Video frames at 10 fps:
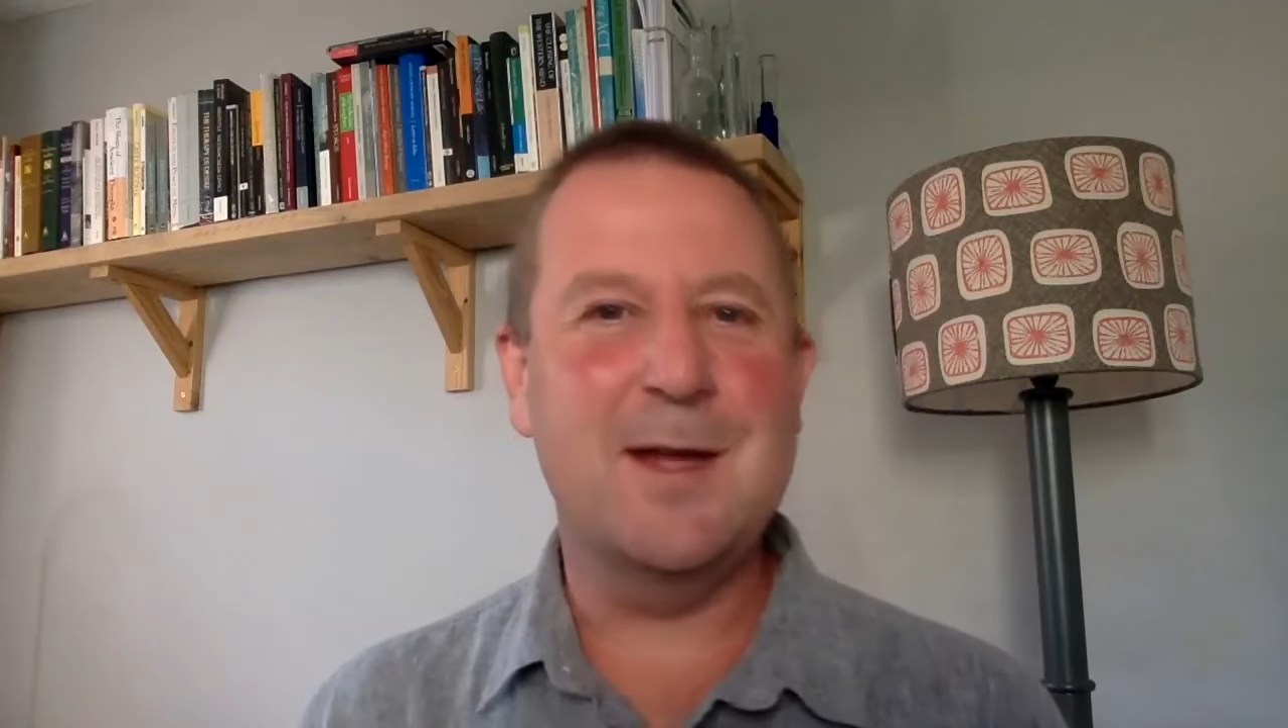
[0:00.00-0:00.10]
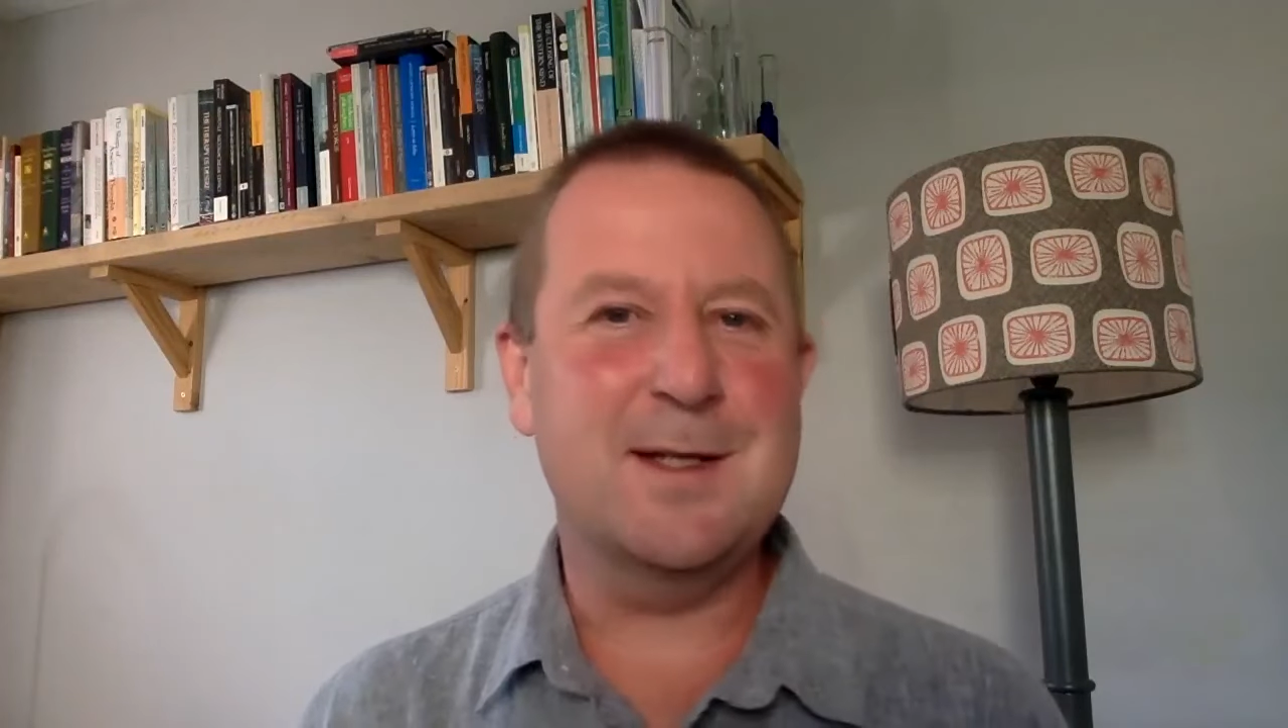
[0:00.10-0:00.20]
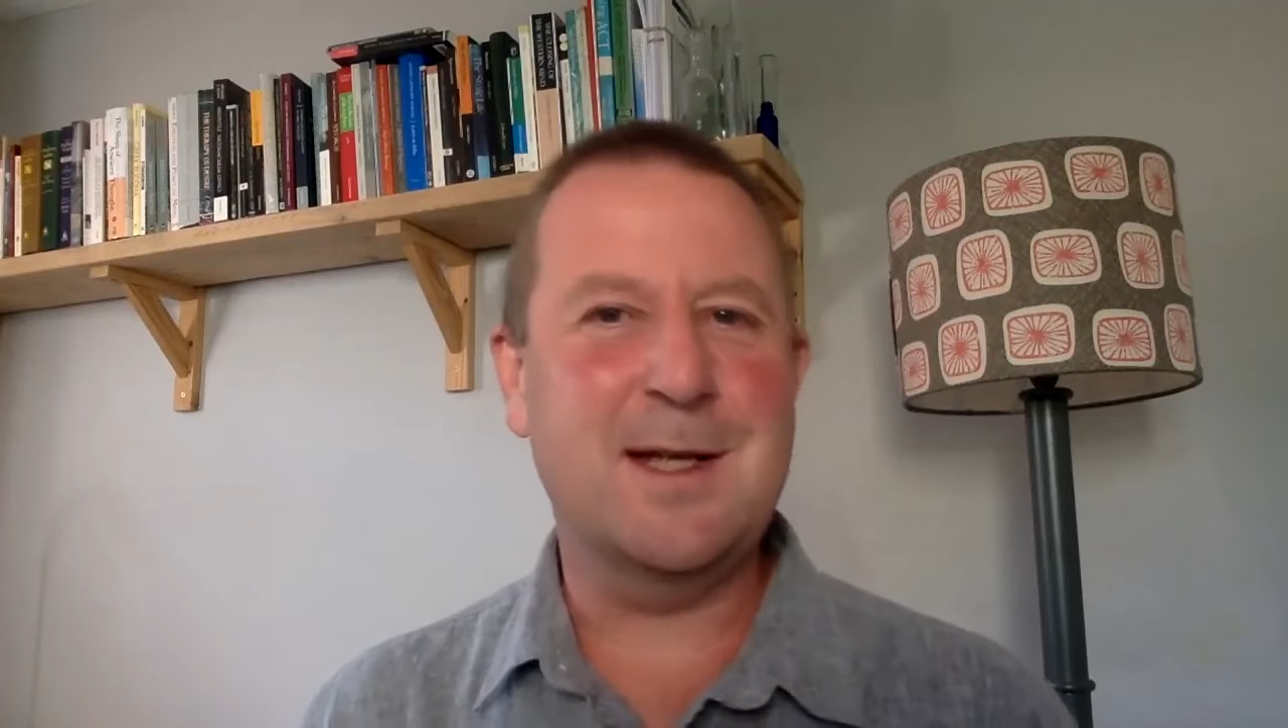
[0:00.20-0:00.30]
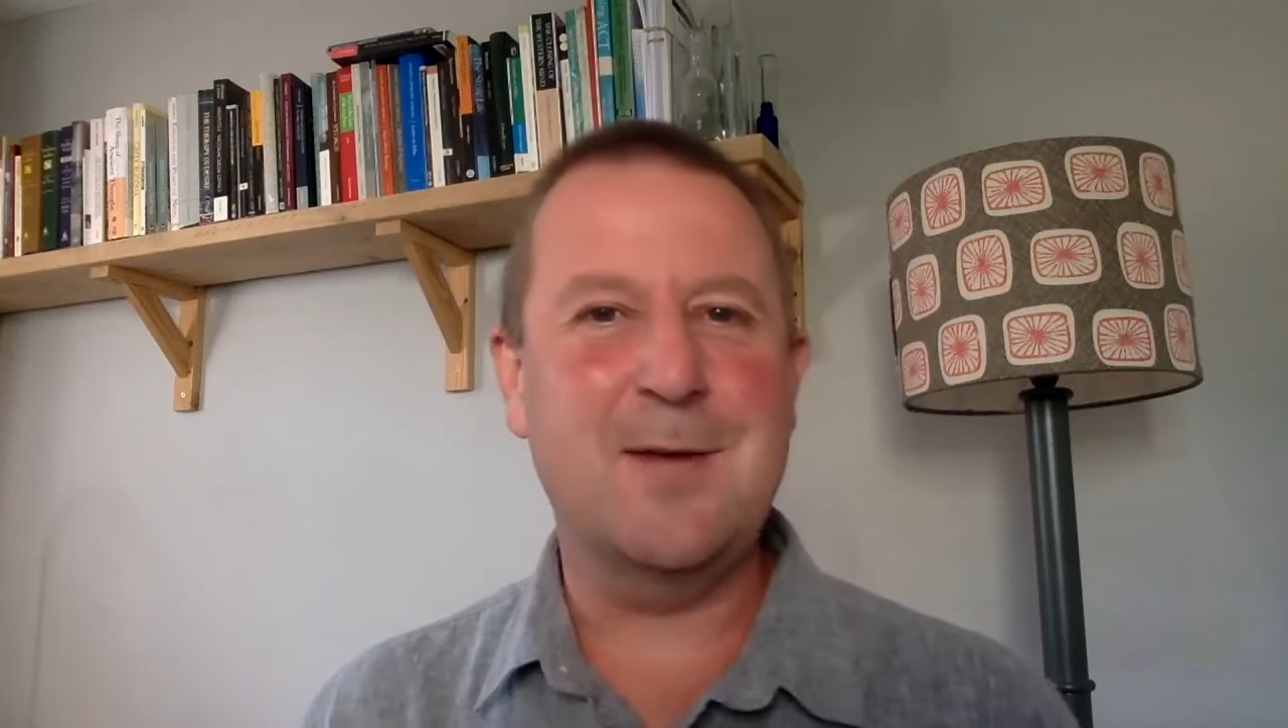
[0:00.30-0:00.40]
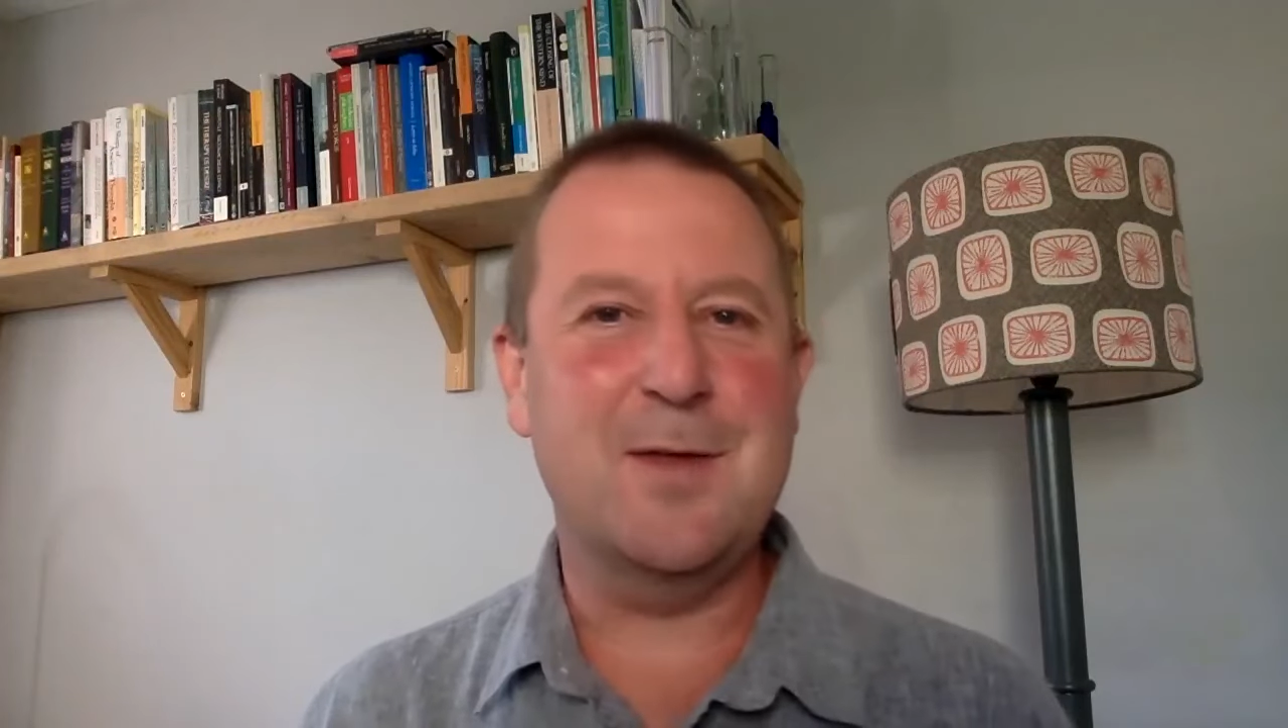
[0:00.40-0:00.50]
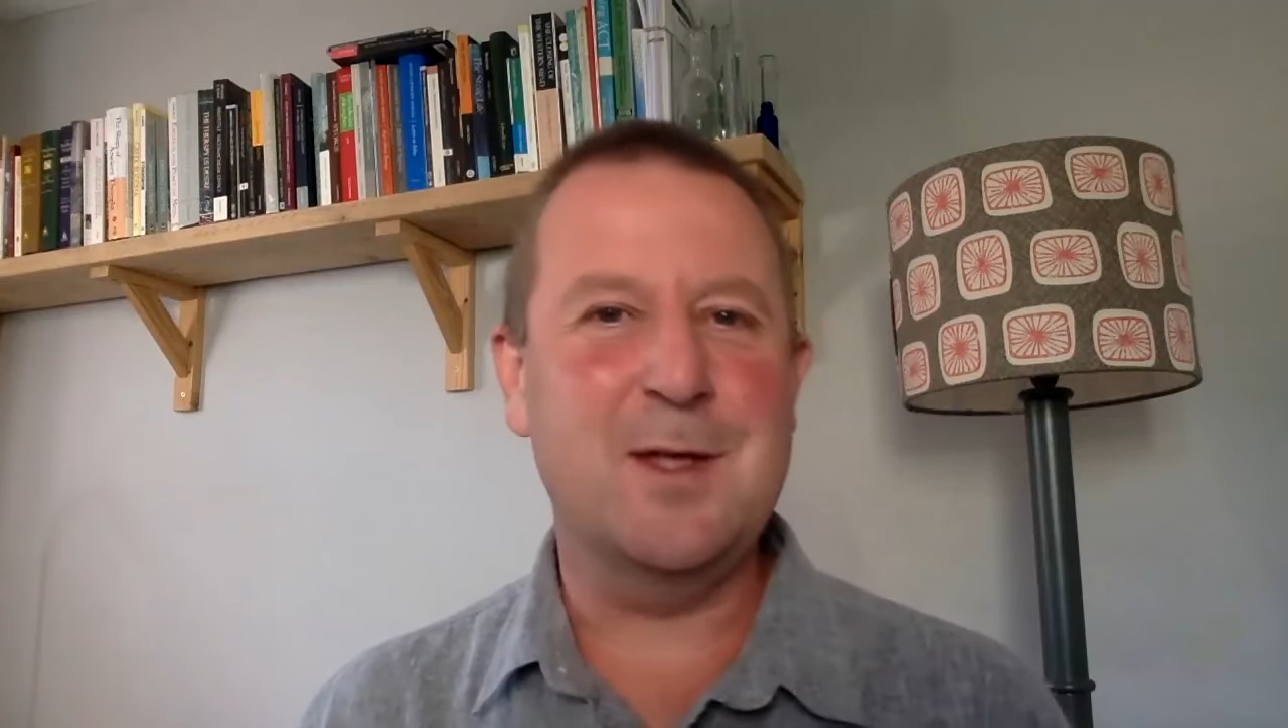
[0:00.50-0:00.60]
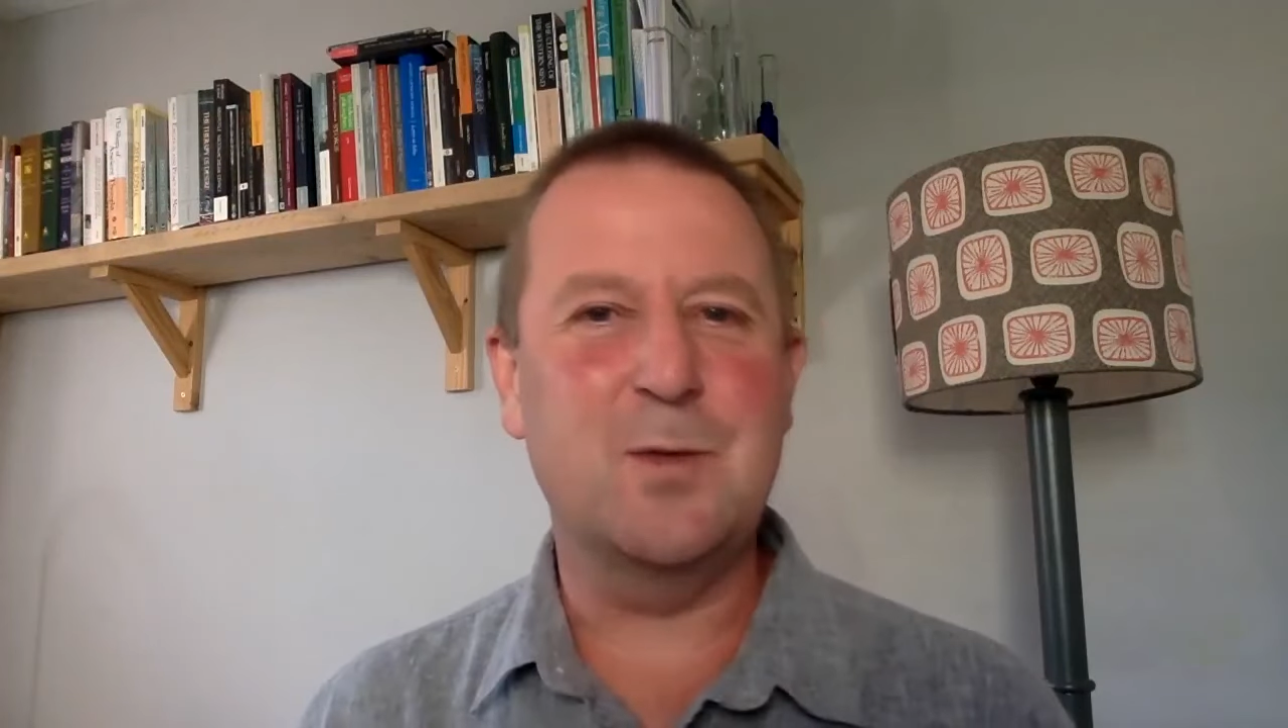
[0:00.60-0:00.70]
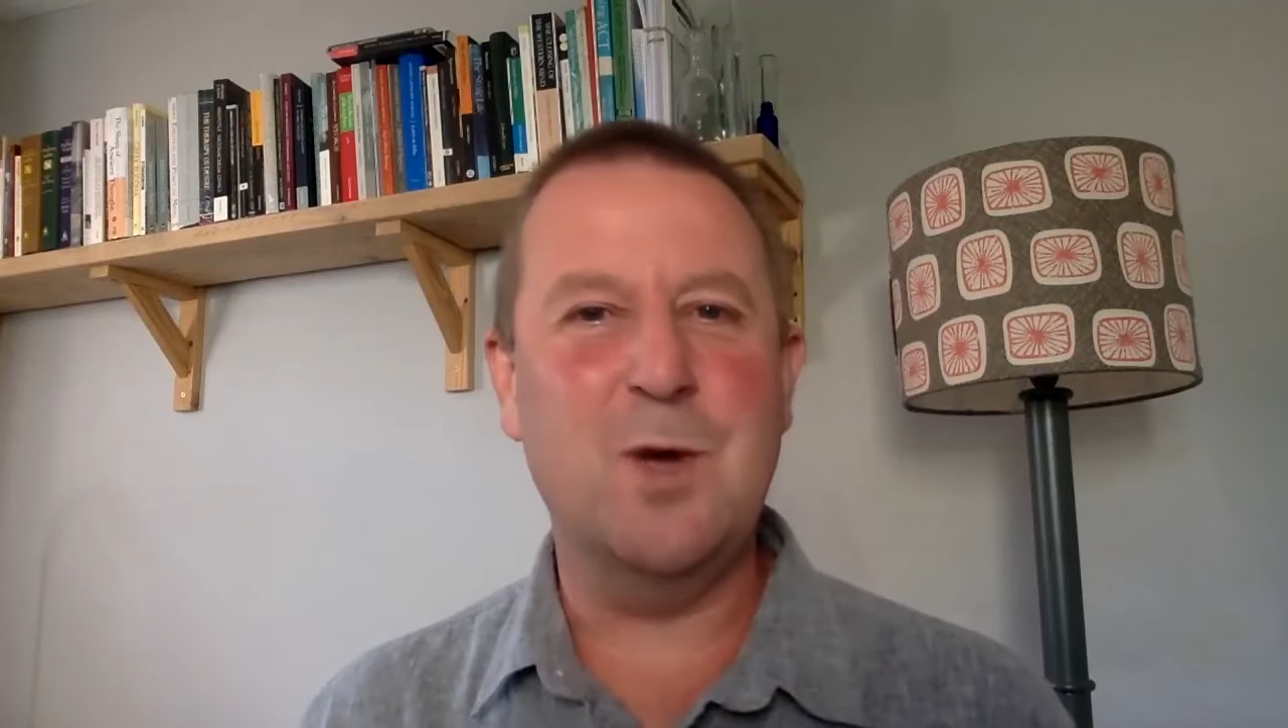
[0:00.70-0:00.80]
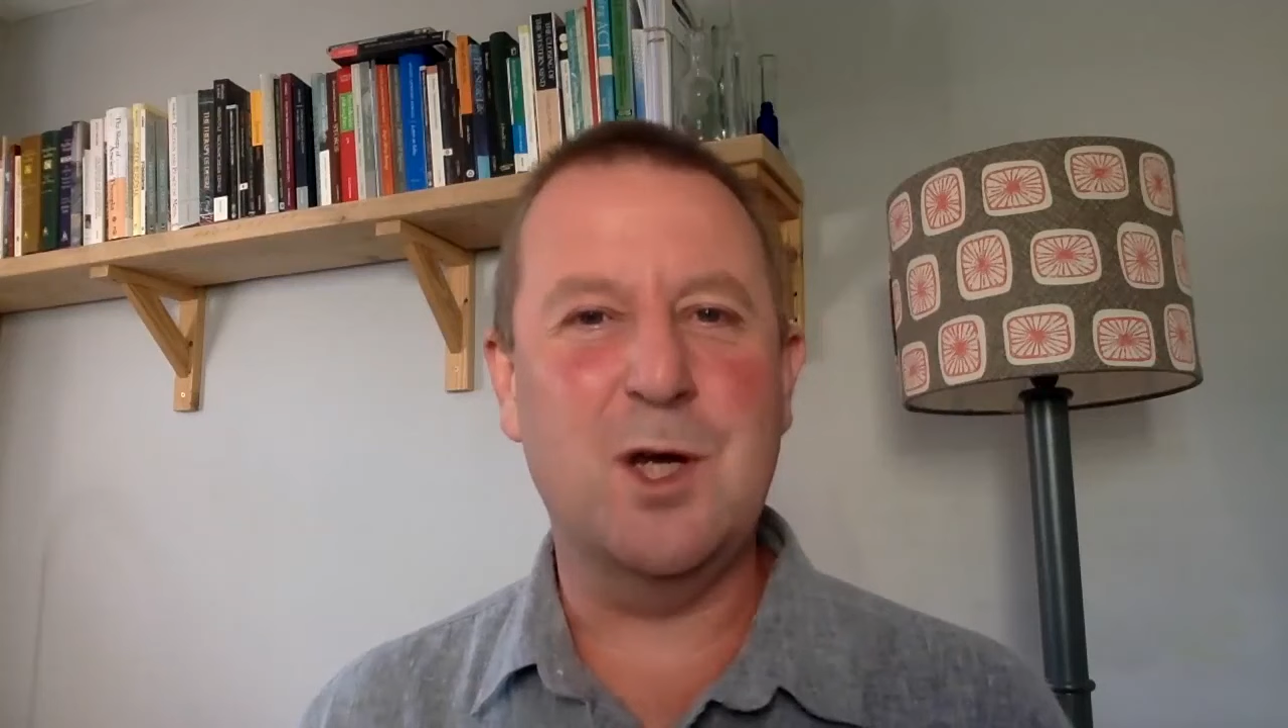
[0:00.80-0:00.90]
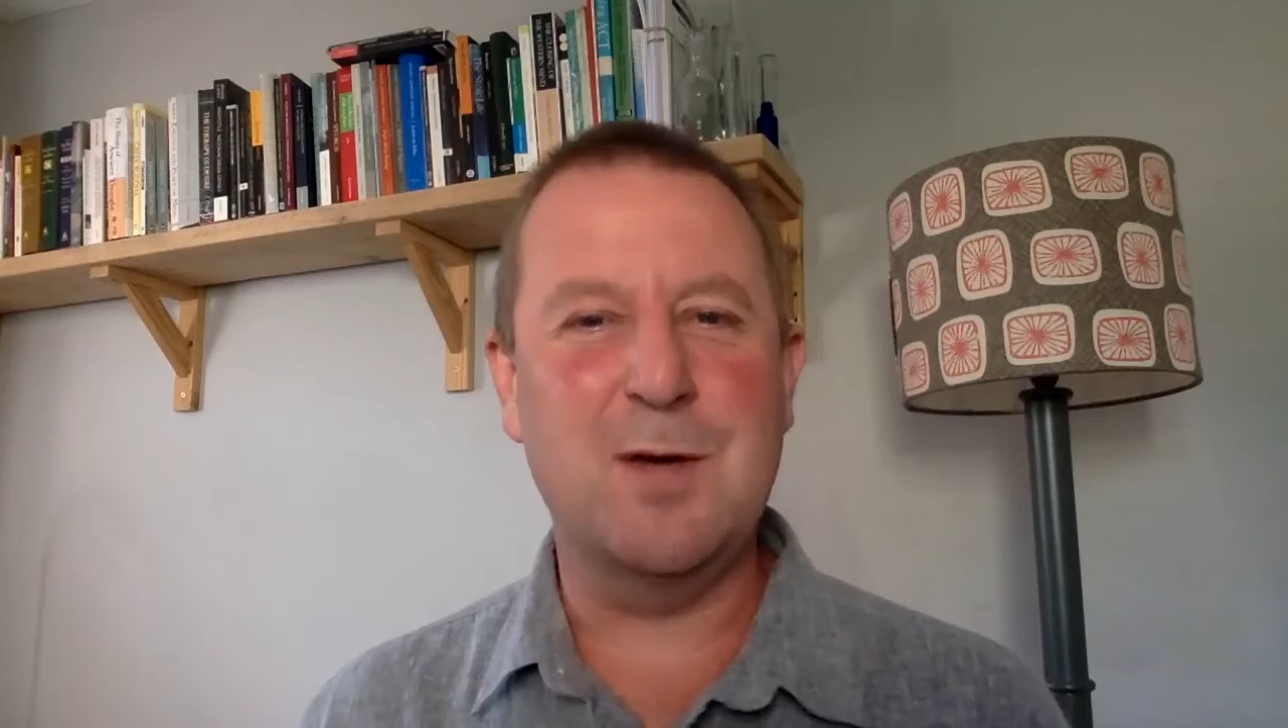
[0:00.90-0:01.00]
that's how
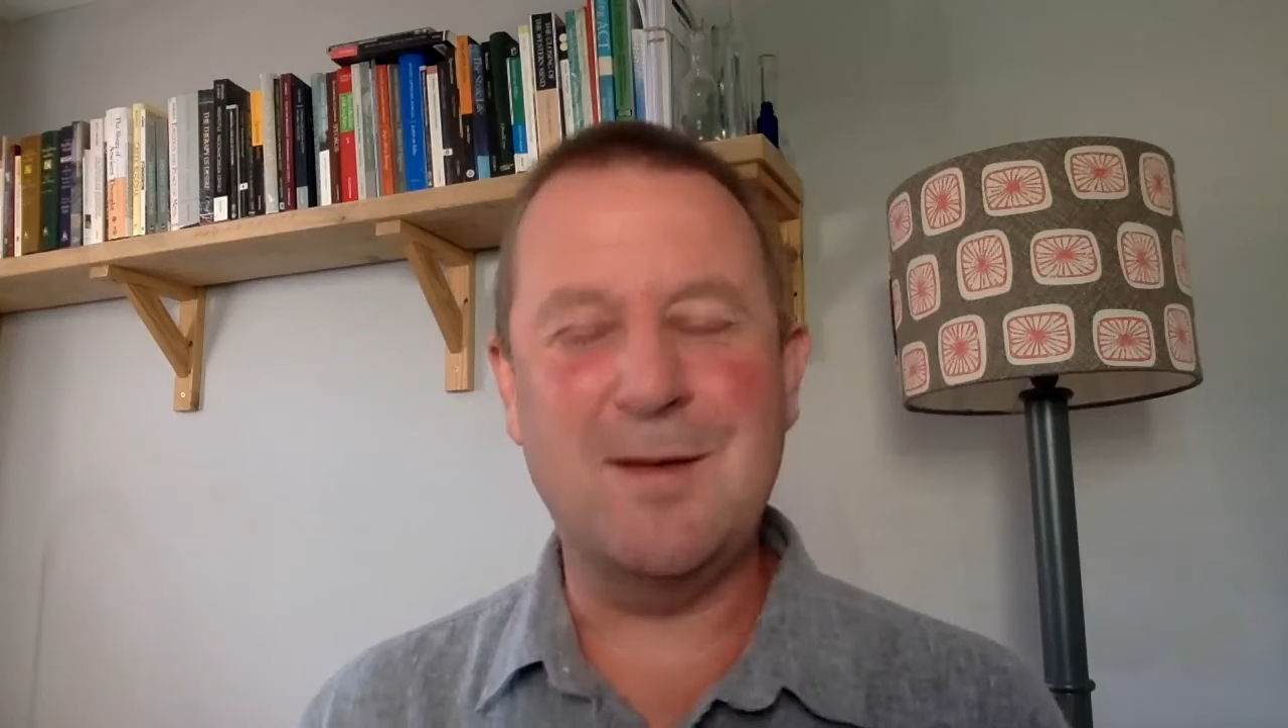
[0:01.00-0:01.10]
things work.